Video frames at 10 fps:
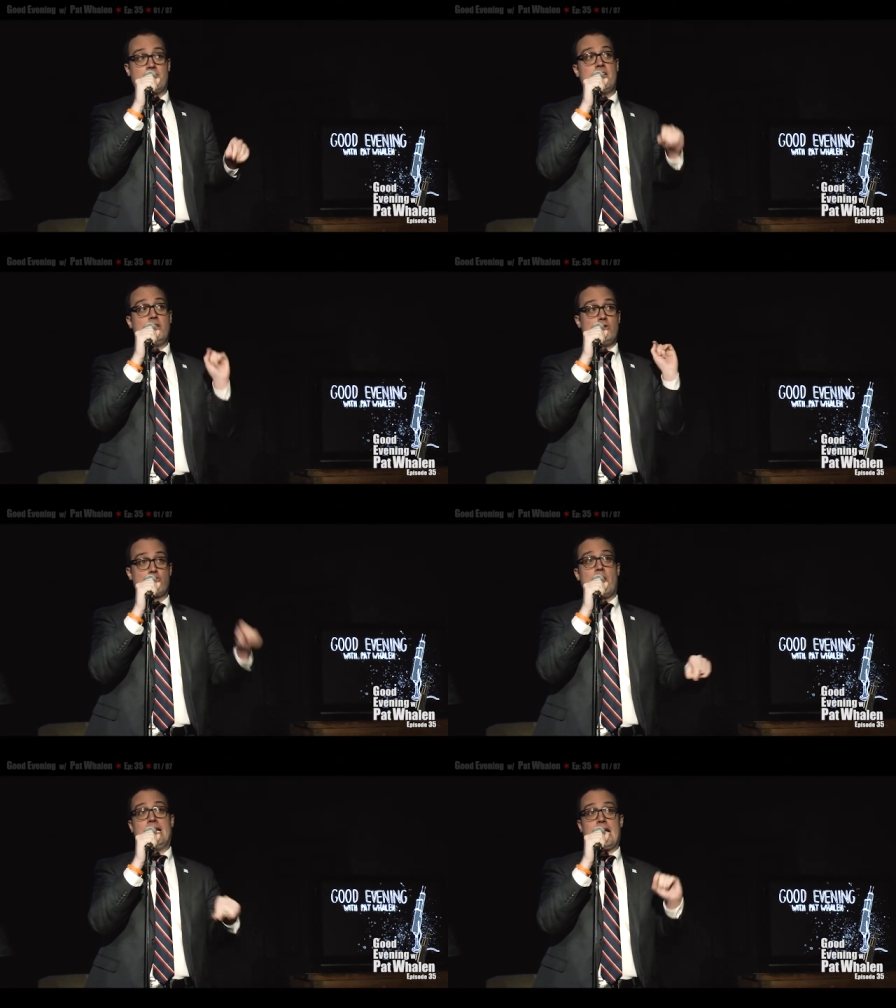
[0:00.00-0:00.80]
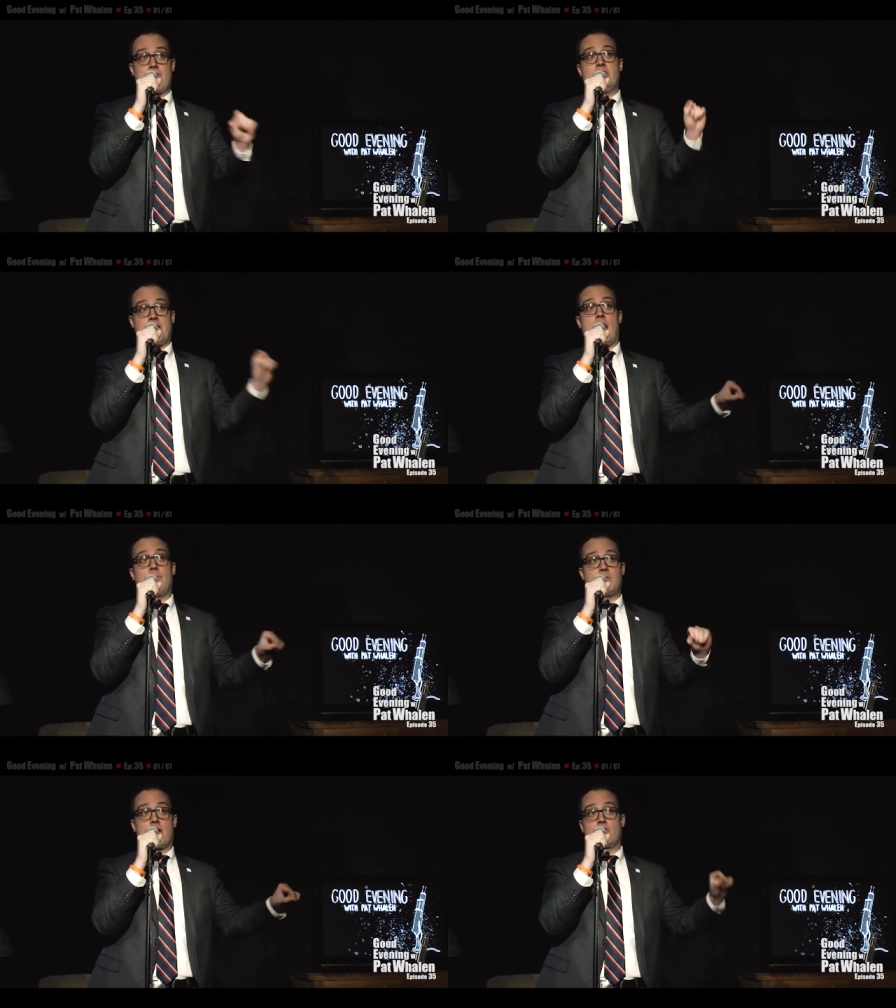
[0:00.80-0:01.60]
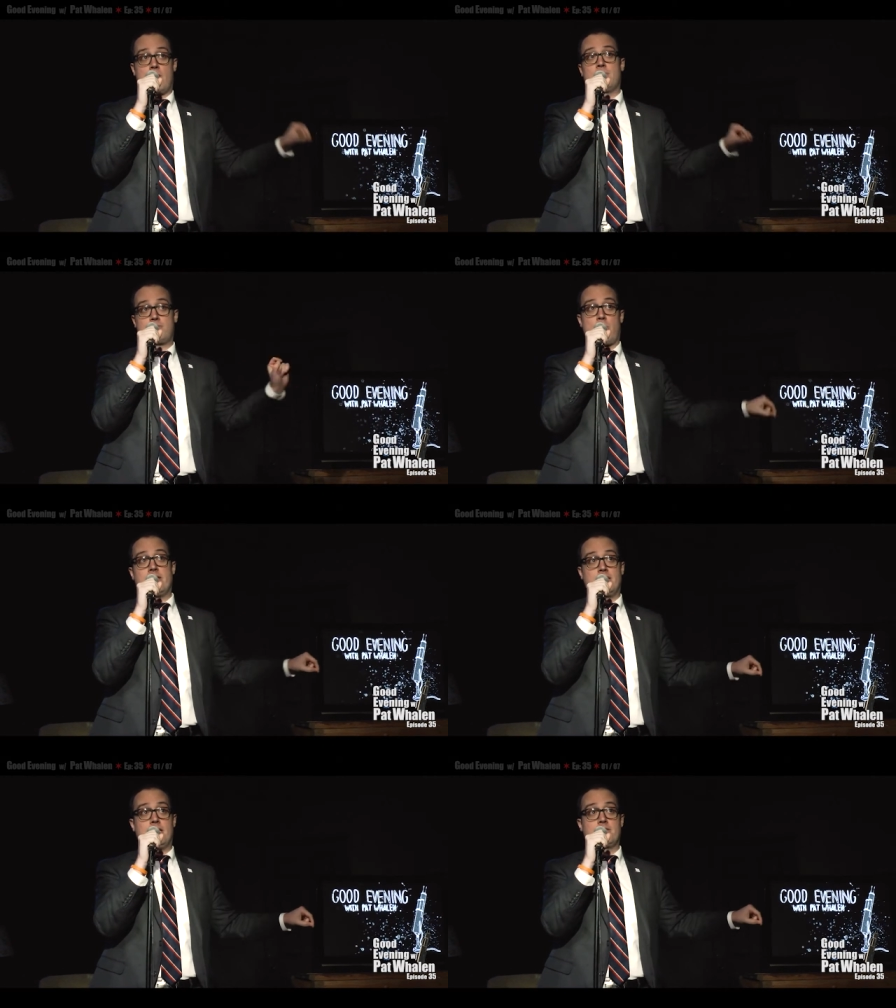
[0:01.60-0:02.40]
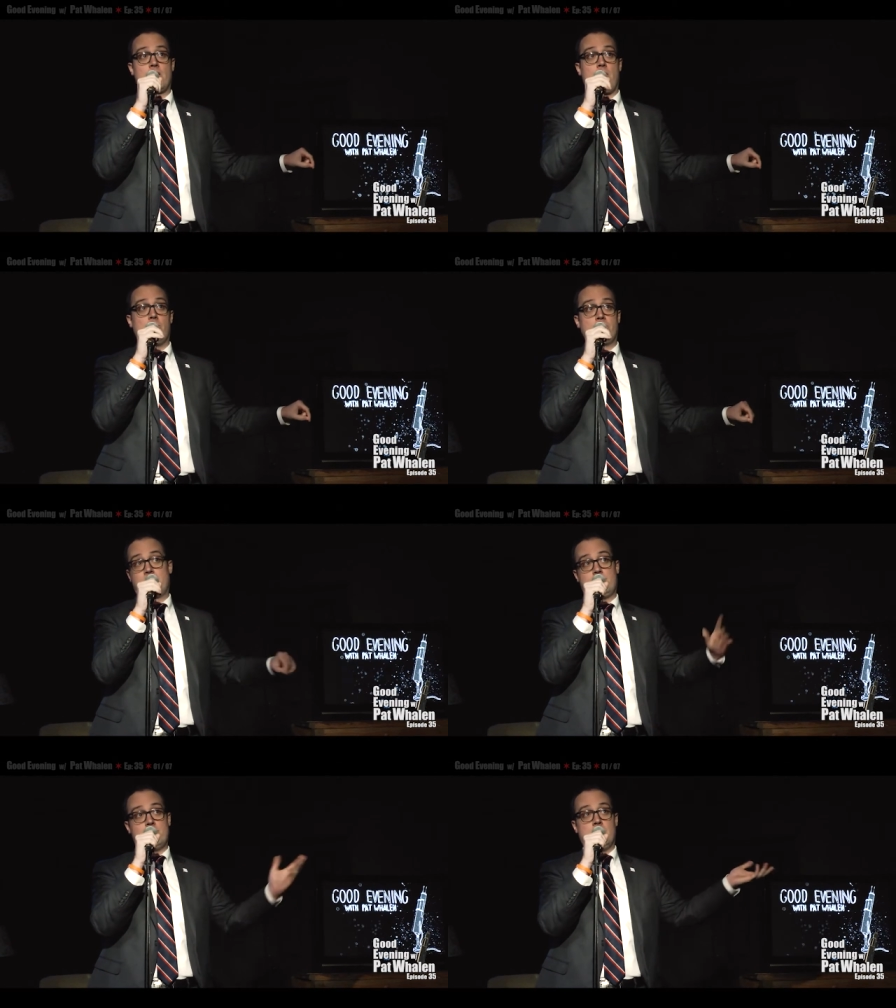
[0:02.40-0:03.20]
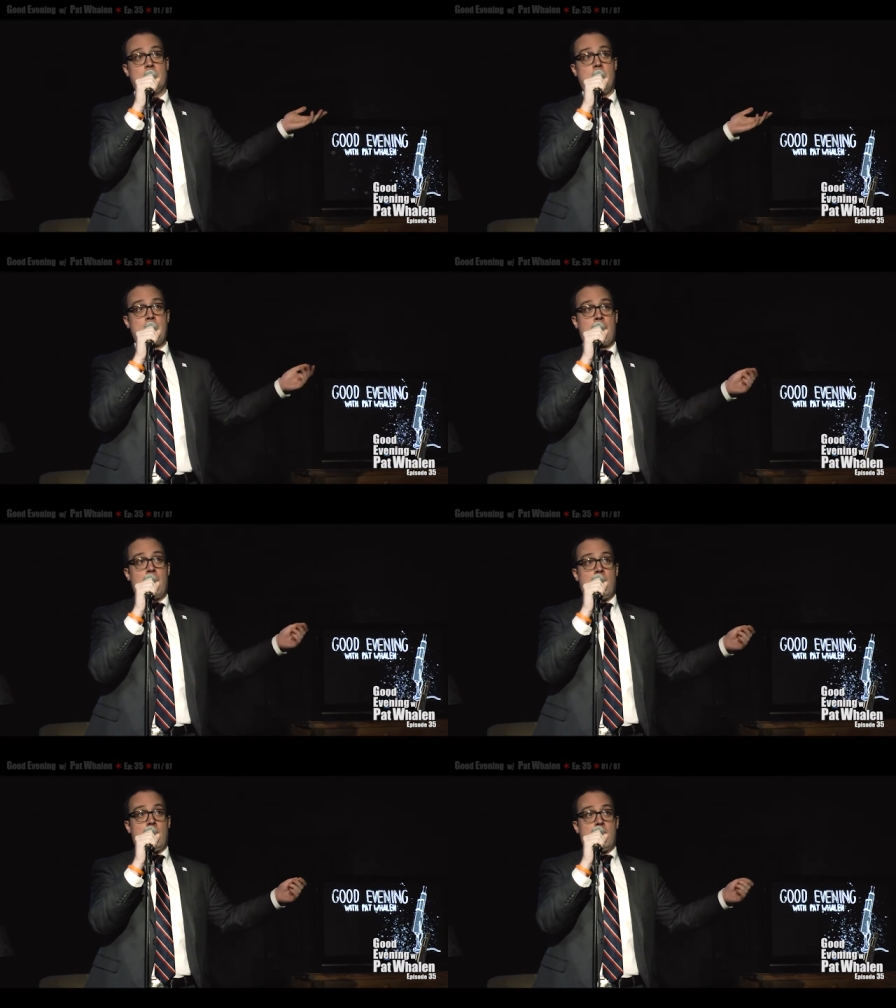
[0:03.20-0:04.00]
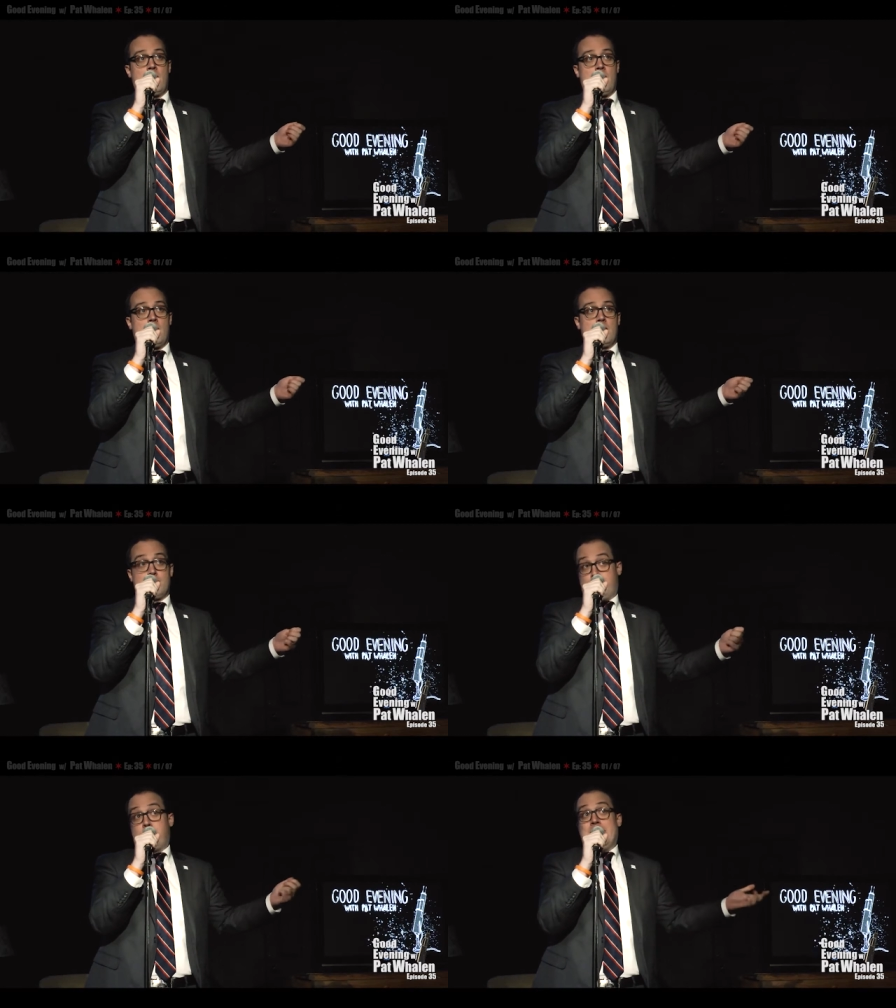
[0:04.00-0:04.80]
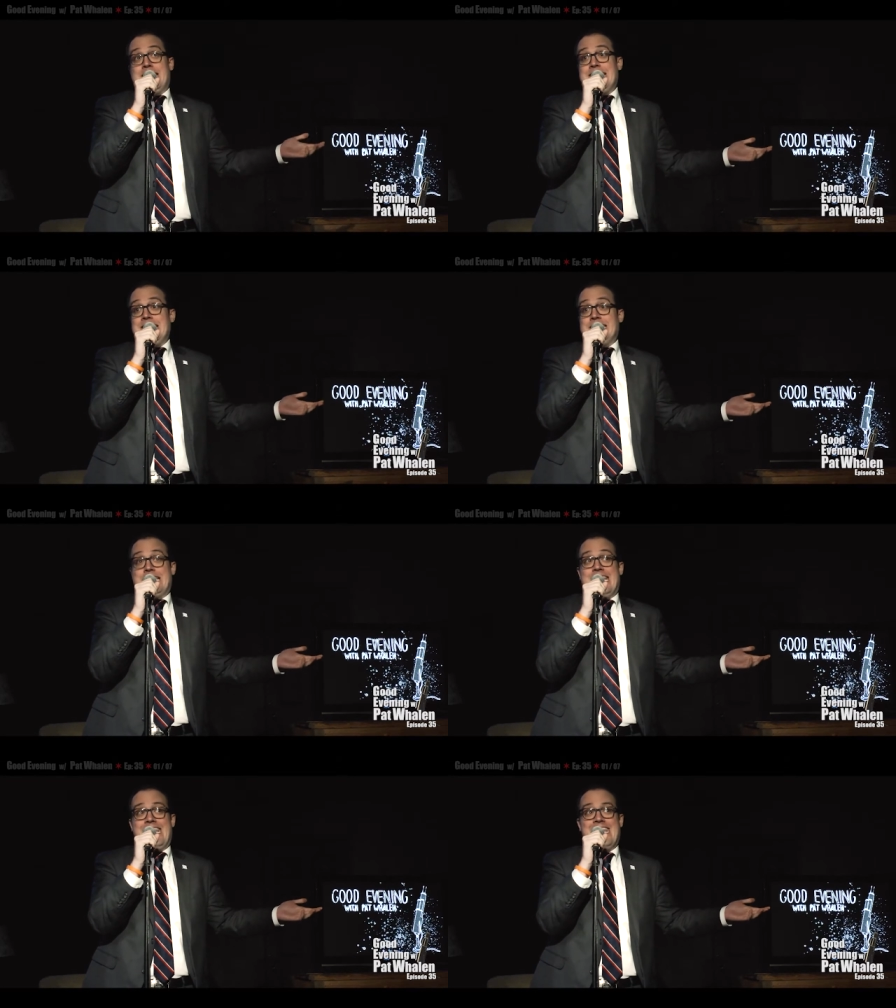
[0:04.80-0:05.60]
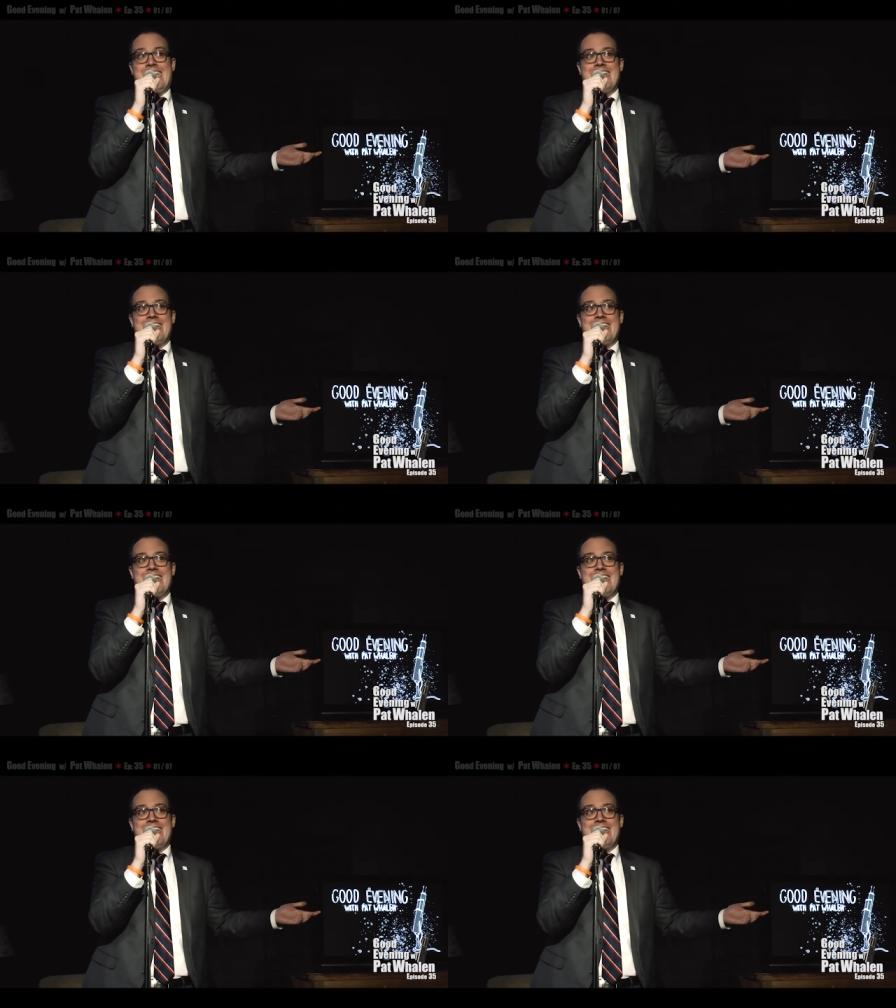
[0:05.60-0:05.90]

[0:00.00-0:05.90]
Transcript: It's that you drink every time Donald Trump is president. So it was pretty easy.